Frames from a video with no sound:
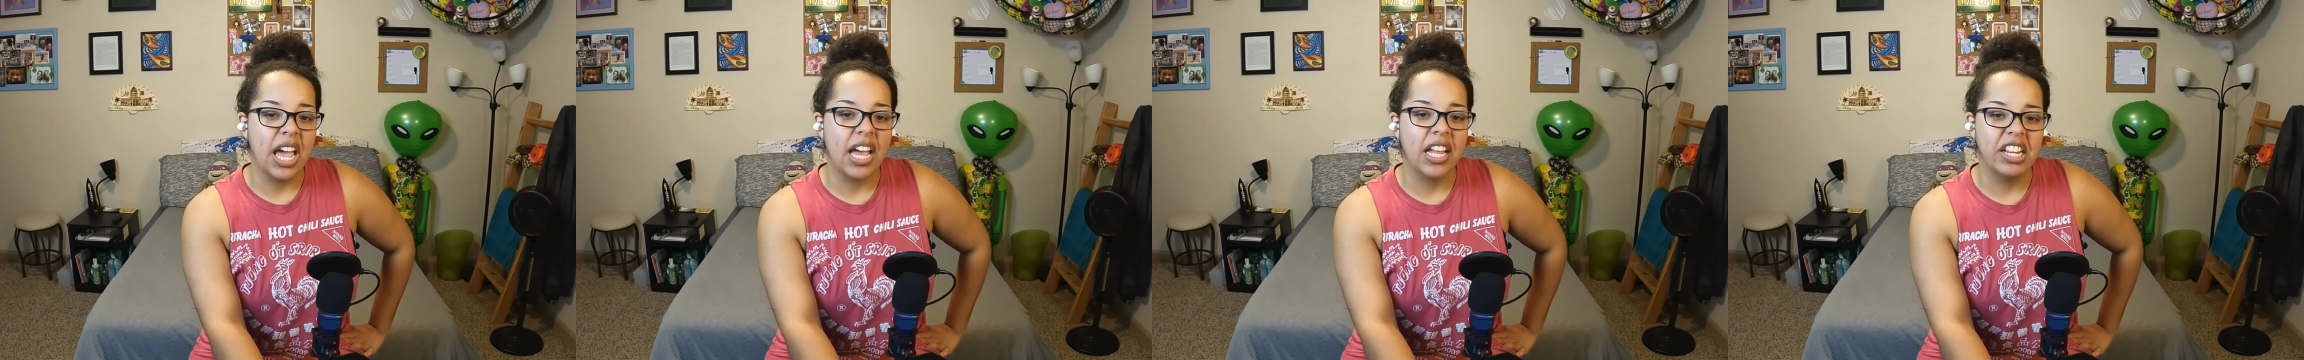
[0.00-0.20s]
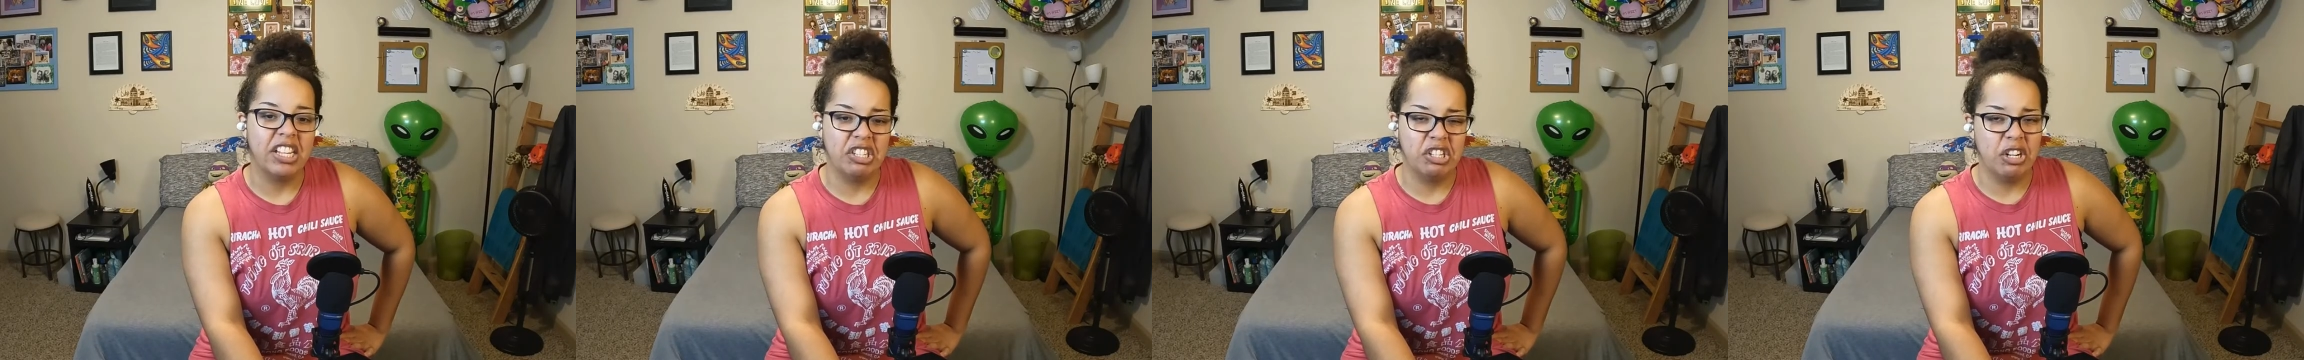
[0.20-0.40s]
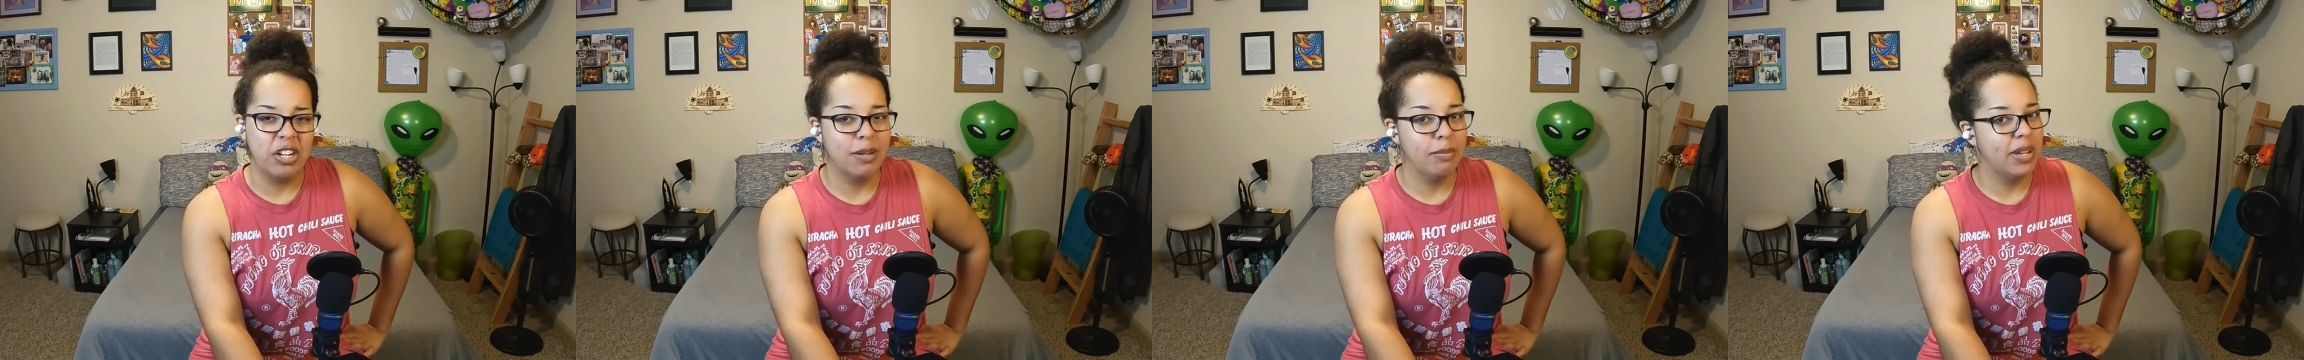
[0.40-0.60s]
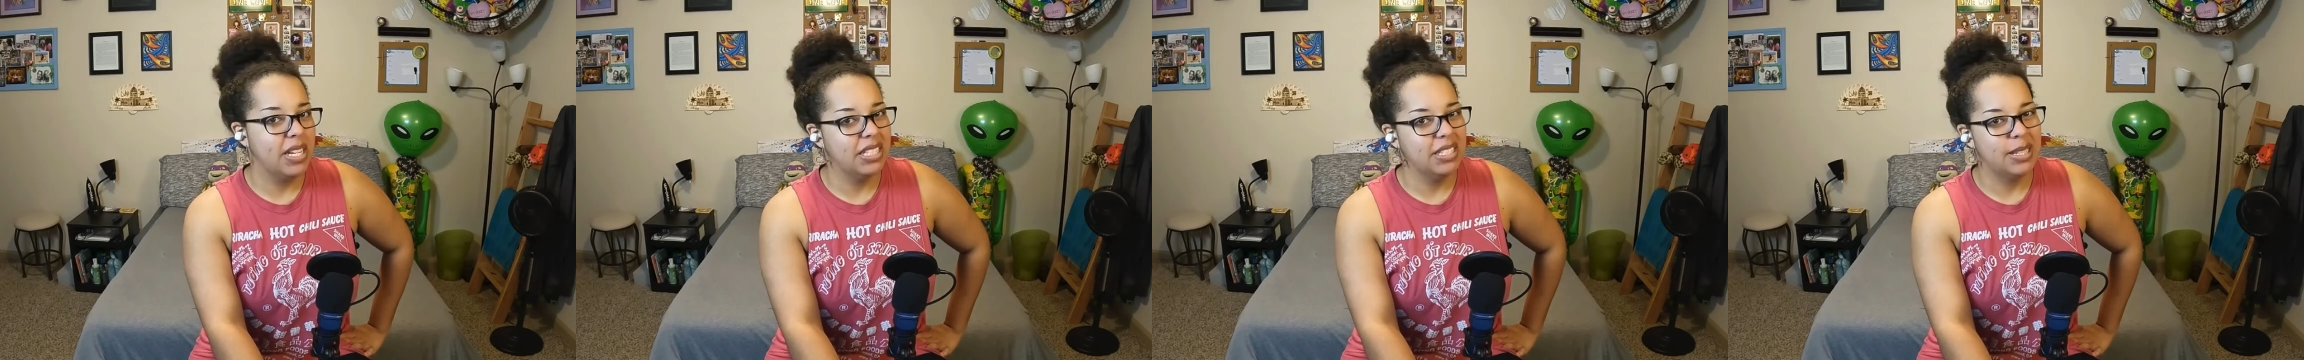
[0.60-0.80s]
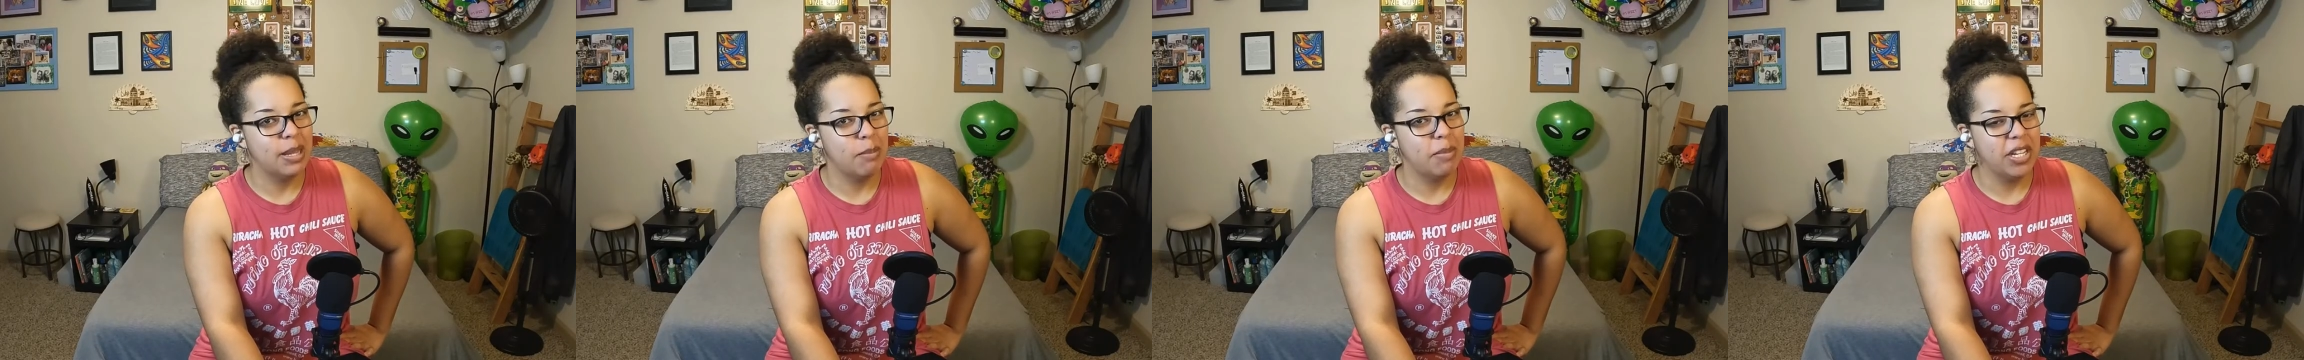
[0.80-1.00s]
Kind of turned
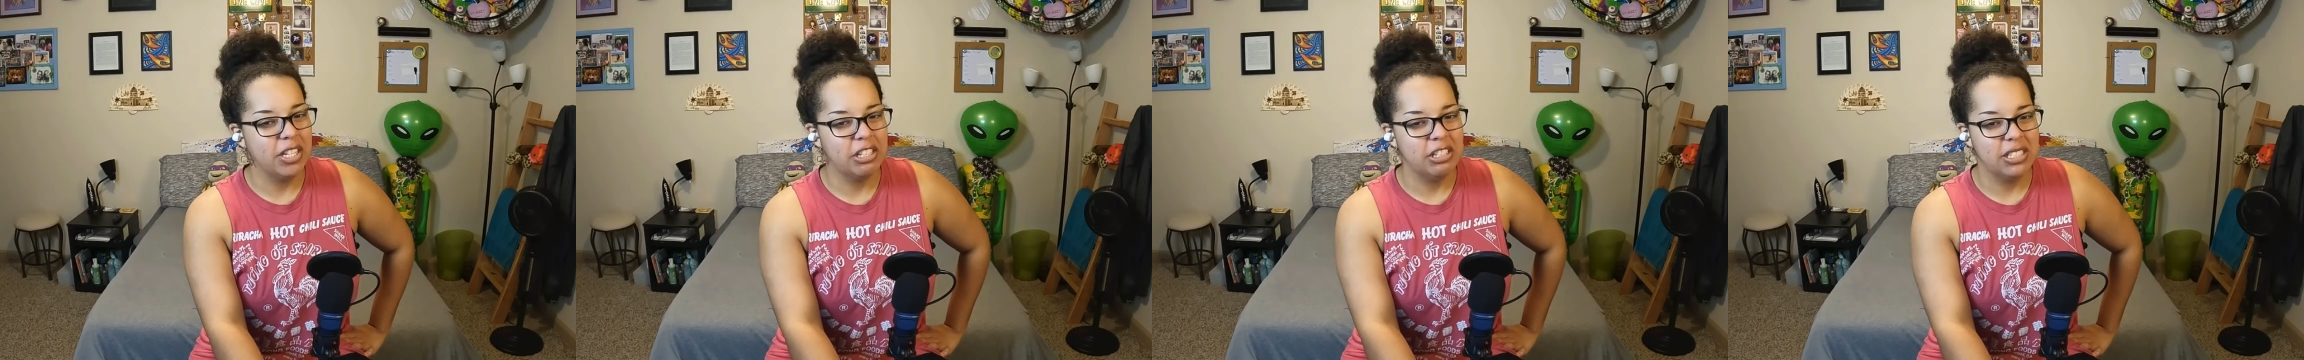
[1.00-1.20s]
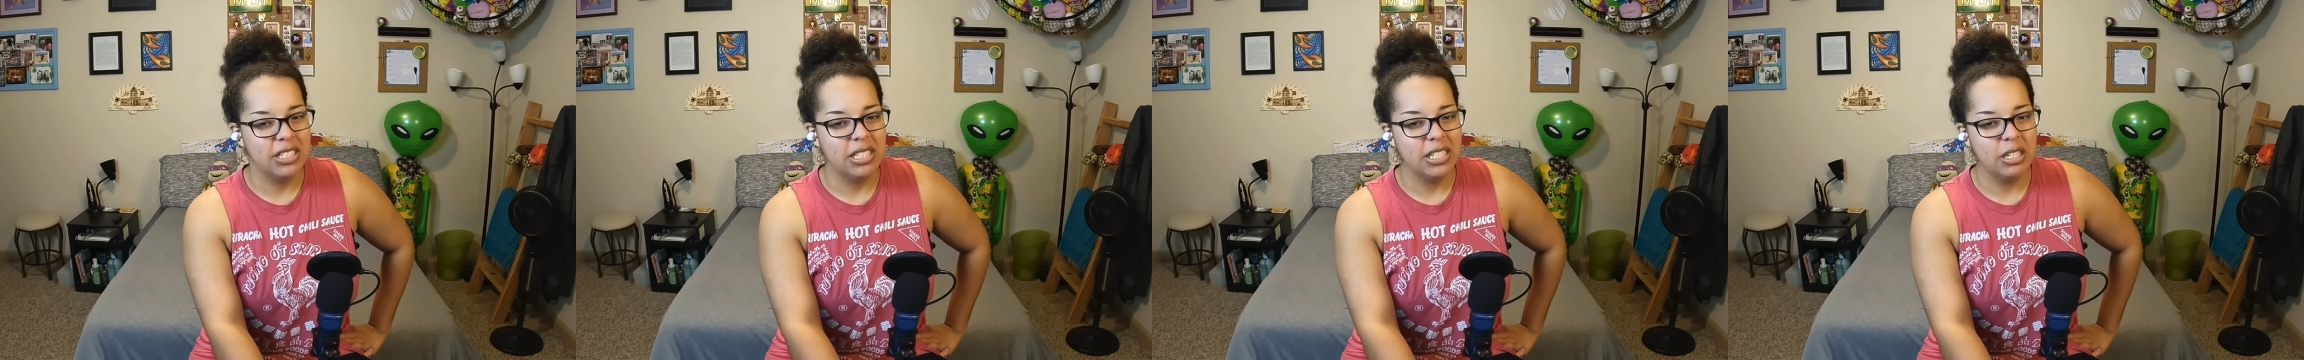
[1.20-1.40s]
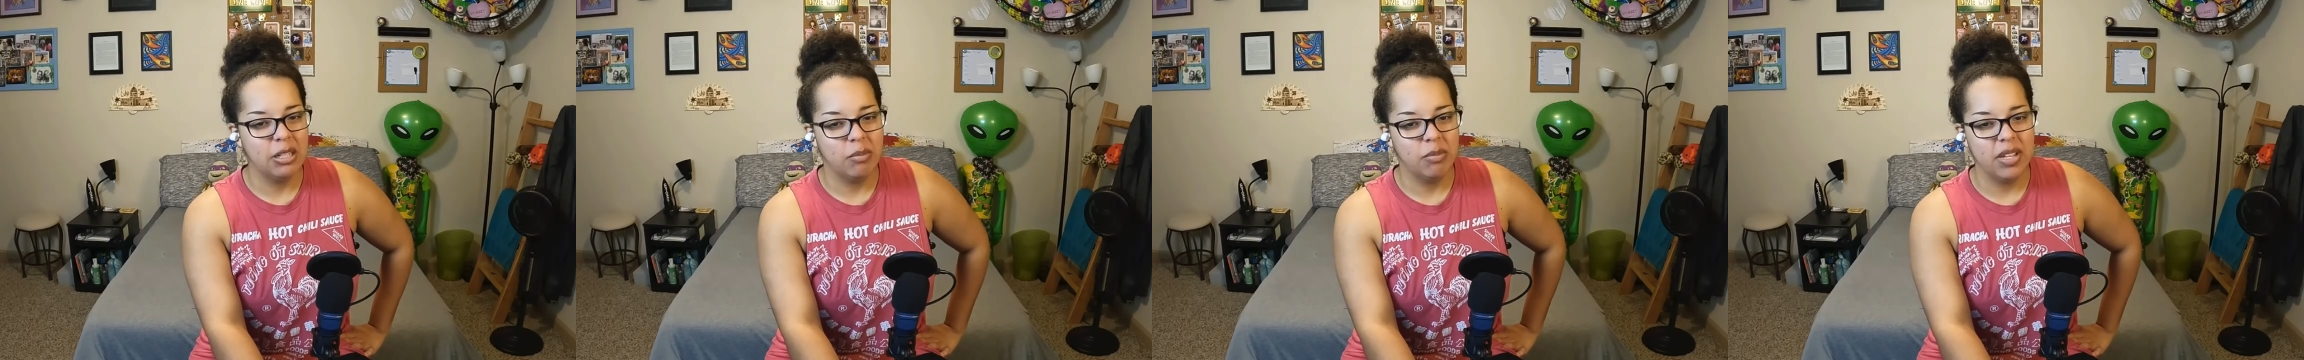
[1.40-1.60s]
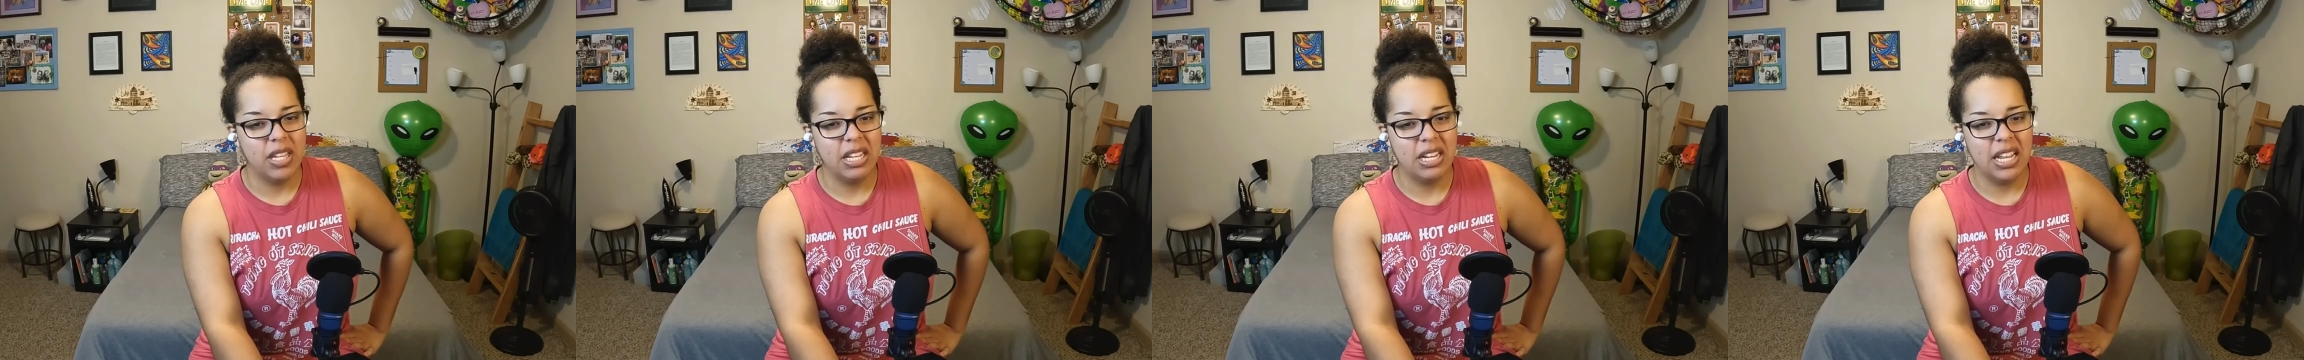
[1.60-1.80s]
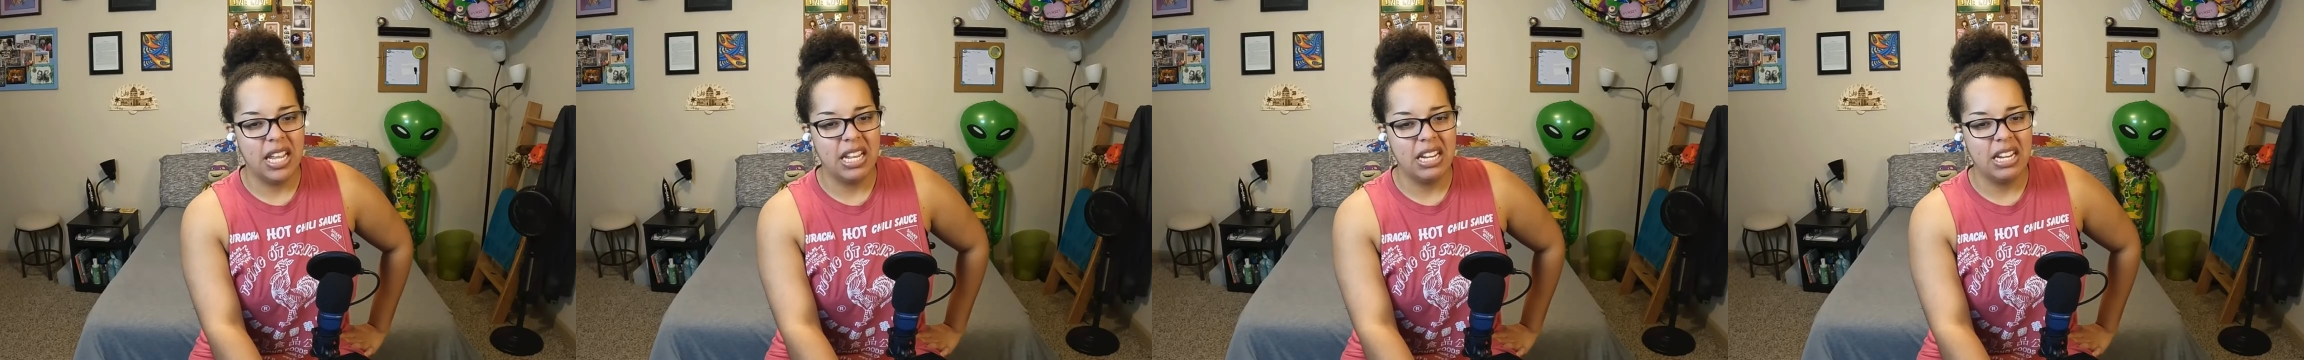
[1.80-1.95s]
my stomach just a little bit.